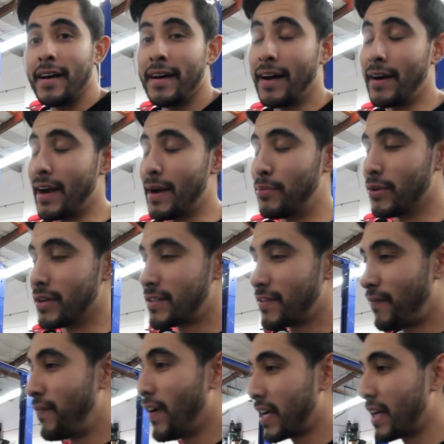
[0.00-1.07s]
All right, boys,
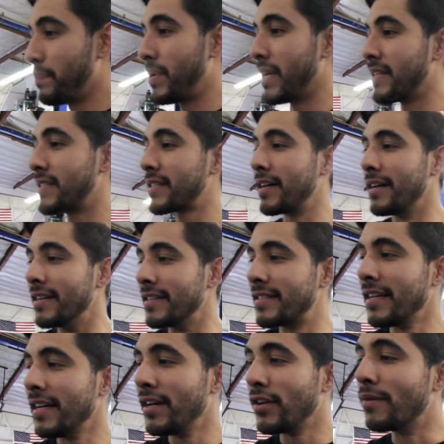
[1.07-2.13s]
fucking pissed because
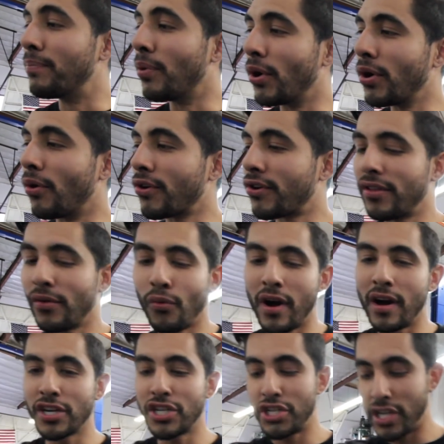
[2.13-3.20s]
your boy ordered the
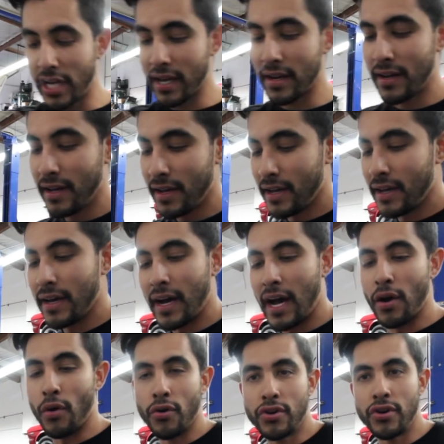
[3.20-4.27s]
wrong shit.
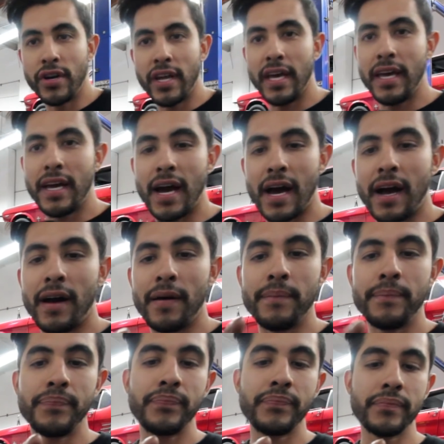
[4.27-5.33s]
I ordered a
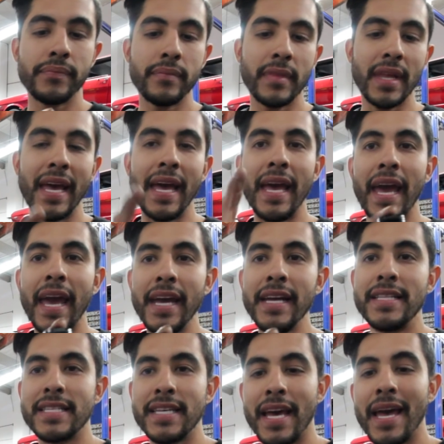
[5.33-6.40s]

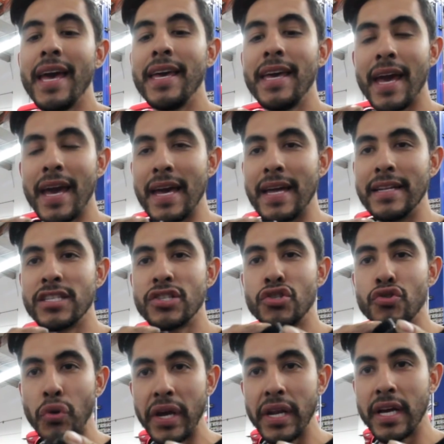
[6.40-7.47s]
8 AN
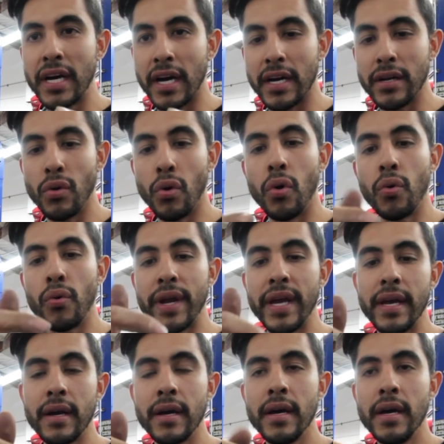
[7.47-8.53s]
straight cut
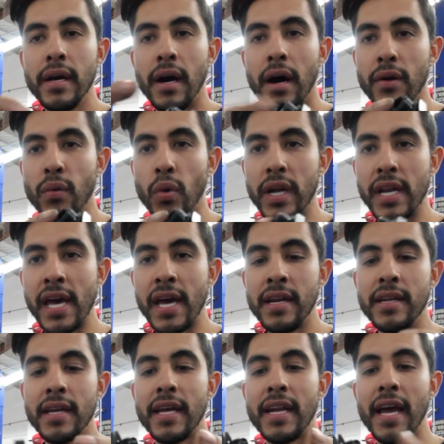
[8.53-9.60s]
O-ring on one
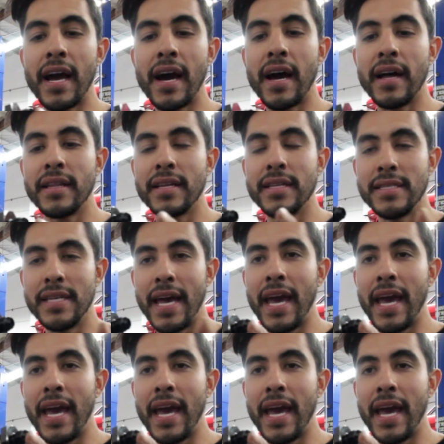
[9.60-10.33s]
end, and I got the